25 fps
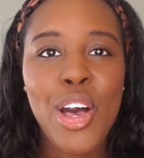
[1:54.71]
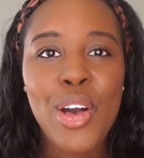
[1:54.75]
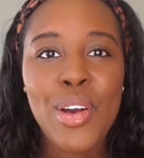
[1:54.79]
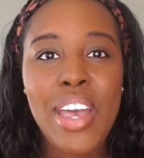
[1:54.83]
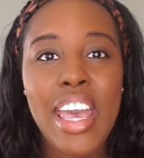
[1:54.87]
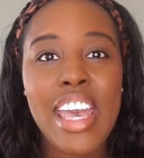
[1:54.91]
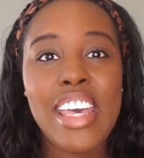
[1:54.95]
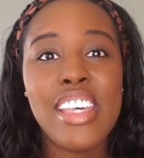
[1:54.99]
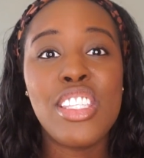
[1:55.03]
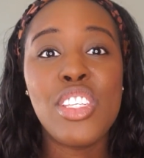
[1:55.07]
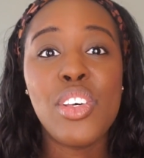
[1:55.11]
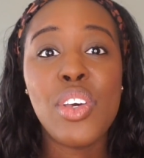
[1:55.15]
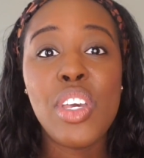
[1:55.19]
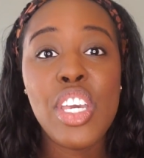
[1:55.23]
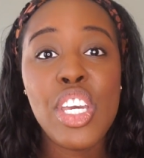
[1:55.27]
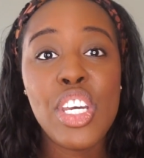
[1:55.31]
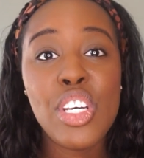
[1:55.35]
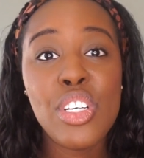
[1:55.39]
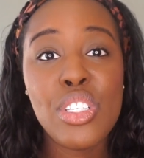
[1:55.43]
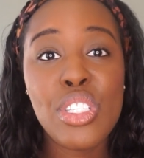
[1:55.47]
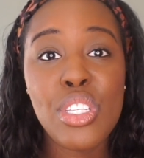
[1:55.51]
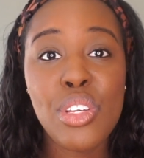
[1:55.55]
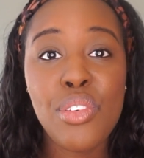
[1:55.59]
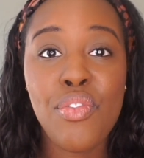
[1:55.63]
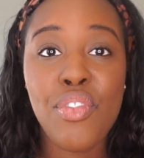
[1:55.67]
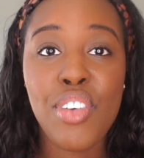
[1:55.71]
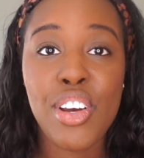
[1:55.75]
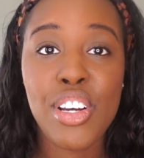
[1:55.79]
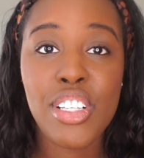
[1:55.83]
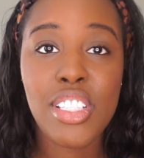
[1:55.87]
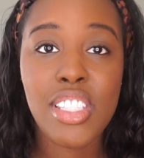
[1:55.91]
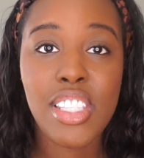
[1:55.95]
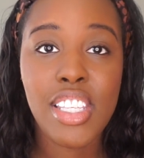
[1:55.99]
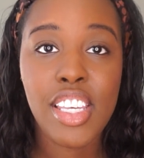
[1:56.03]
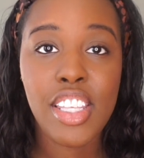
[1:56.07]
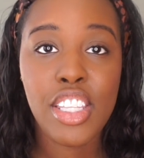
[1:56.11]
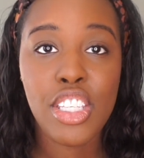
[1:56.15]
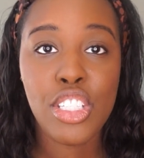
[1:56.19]
Okay, so here's the
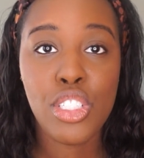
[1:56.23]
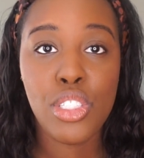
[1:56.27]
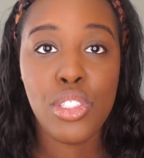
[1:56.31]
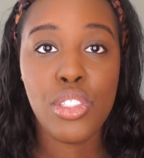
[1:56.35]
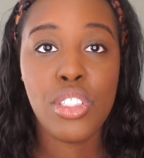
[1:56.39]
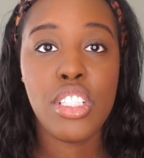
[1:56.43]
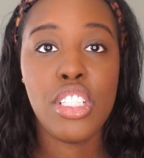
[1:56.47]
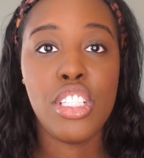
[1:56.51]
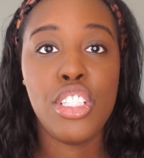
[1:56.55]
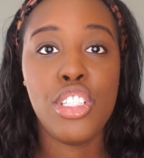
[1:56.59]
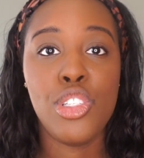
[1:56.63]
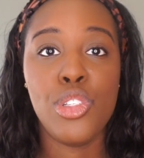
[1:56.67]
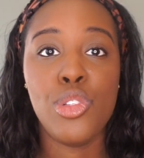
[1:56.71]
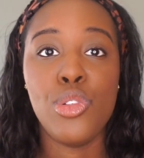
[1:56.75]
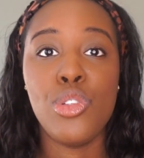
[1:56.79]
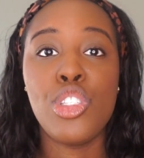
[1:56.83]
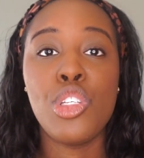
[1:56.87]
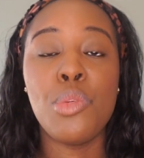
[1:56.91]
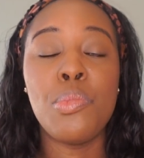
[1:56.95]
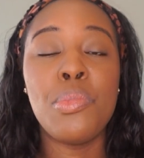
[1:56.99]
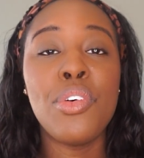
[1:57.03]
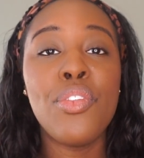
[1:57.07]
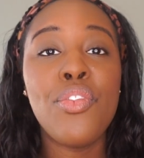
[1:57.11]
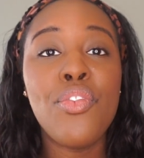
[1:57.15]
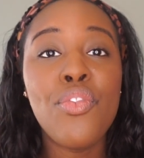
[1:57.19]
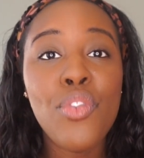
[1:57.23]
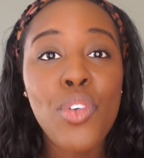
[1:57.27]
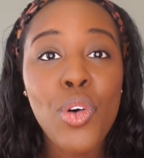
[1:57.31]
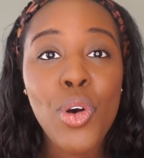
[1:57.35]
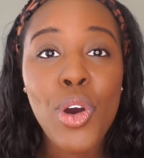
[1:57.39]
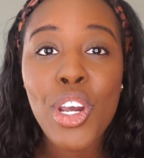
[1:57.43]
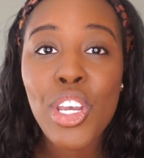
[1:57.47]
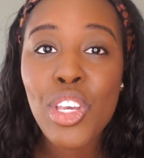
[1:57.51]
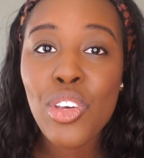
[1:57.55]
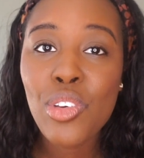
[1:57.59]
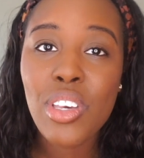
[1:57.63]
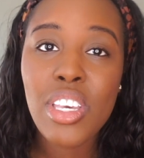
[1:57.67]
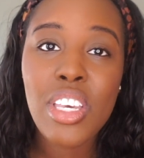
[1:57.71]
first thing that you should do. So
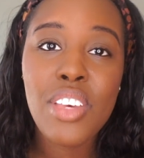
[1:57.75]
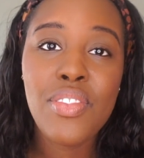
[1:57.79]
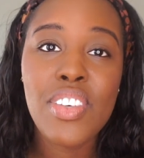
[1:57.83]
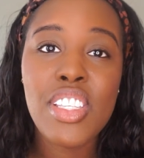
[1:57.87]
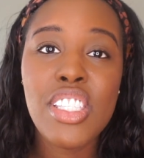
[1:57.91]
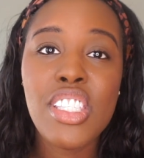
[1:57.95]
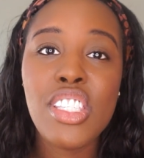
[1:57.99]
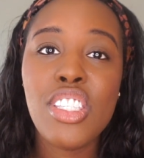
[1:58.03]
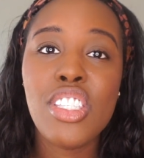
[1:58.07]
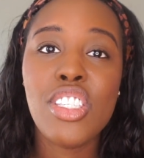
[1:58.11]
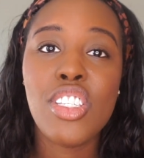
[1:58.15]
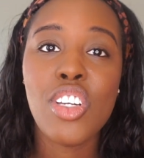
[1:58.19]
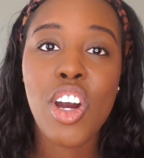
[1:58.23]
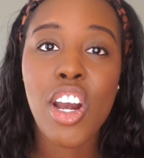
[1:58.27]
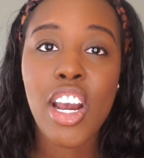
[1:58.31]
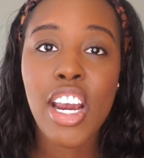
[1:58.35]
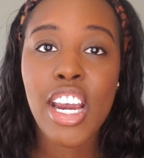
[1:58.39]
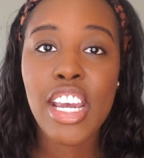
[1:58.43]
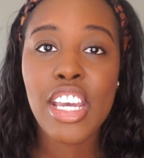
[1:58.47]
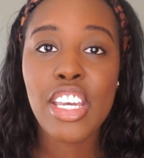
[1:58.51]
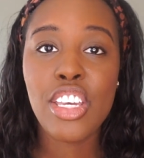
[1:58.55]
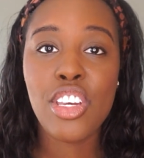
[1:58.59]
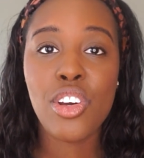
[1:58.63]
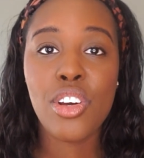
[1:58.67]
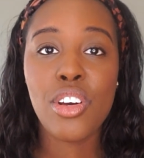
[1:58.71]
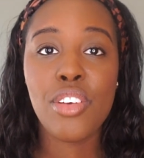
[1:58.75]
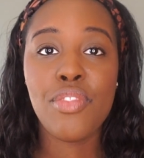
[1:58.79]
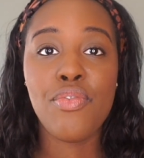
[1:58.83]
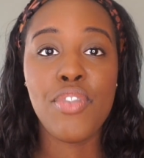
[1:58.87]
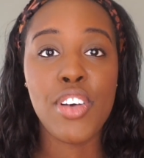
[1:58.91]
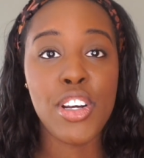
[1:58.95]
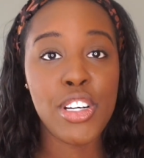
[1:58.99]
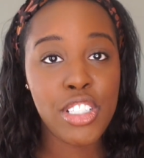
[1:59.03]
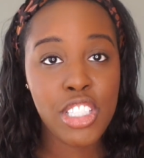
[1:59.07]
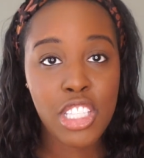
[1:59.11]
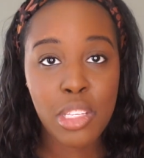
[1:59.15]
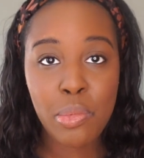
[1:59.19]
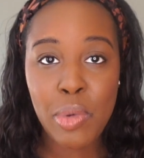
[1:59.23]
before you even start your
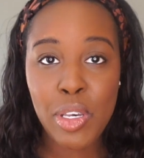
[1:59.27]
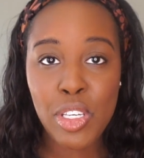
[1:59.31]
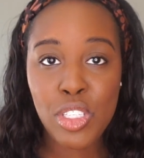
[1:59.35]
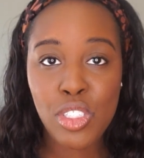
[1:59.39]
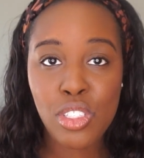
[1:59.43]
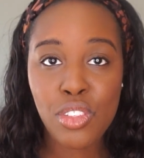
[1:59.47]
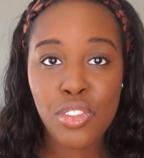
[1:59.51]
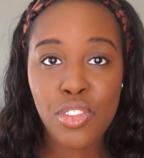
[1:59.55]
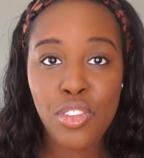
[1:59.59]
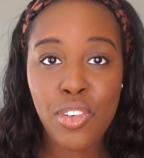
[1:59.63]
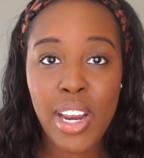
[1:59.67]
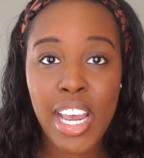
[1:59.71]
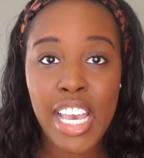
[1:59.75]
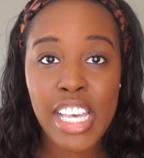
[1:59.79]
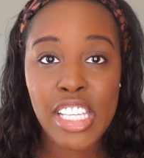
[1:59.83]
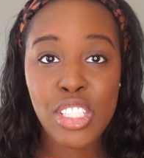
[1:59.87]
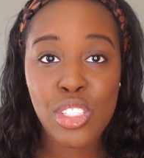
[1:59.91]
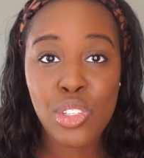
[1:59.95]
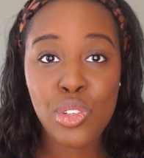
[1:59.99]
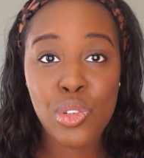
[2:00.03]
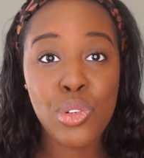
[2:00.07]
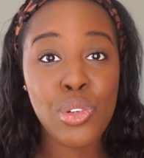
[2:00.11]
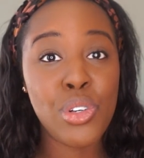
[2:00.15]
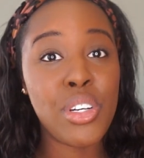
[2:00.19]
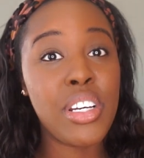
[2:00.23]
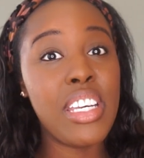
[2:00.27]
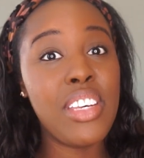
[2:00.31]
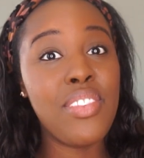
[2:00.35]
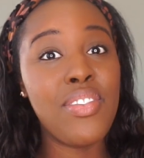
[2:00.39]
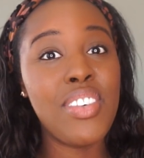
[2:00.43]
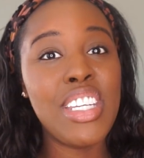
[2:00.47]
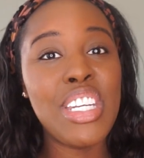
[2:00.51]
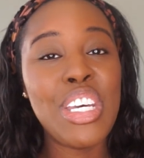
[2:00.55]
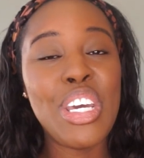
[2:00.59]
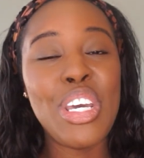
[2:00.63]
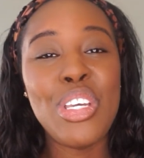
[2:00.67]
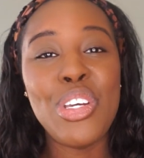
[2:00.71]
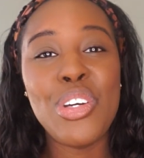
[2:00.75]
first semester of grad school or
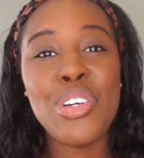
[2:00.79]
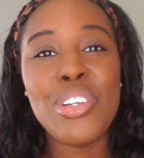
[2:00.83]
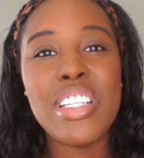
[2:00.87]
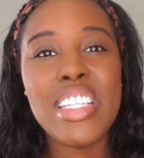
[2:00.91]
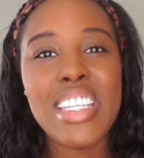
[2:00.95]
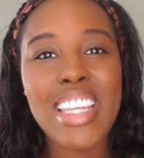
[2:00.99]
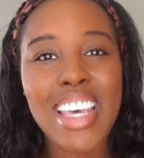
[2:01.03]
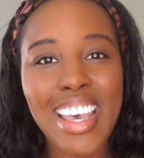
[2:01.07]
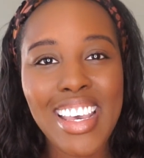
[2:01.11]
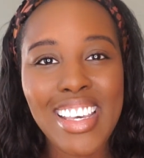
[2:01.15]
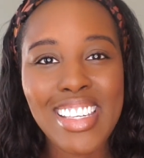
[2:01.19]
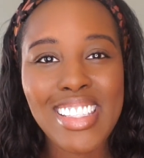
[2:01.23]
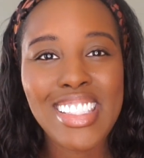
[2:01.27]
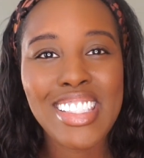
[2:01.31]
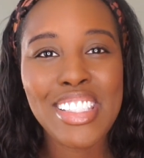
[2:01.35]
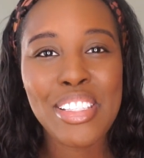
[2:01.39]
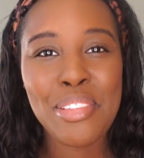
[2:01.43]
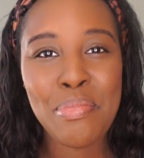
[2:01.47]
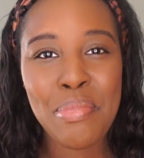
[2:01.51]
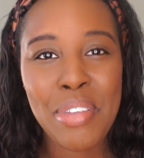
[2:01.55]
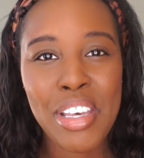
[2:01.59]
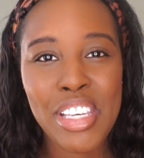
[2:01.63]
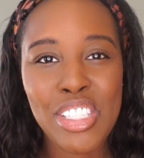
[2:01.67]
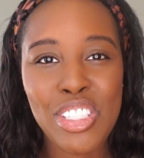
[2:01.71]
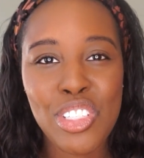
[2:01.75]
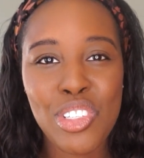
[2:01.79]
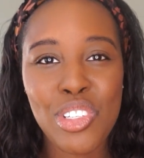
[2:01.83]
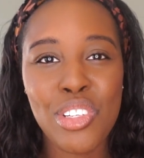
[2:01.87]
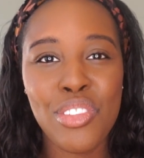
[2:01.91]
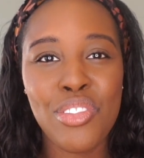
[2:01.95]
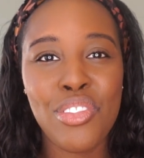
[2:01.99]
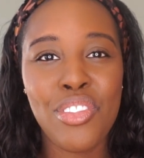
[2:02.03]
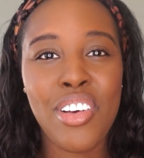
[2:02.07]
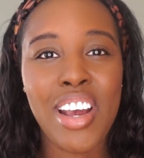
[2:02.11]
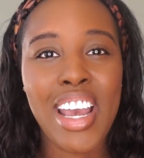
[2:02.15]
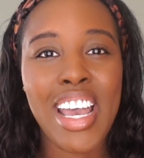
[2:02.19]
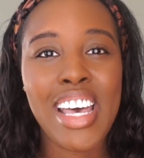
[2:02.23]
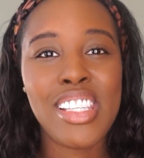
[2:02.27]
even your next semester
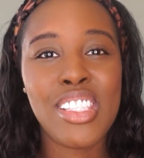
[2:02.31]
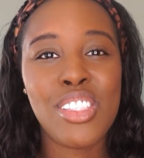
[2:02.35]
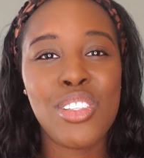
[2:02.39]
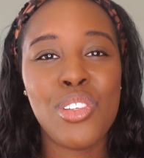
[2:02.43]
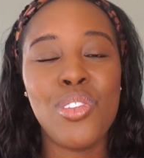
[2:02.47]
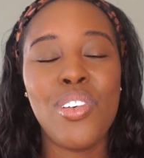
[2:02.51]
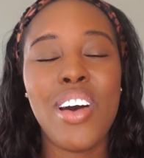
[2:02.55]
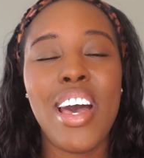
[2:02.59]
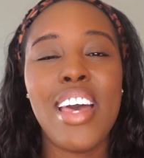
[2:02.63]
of grad school,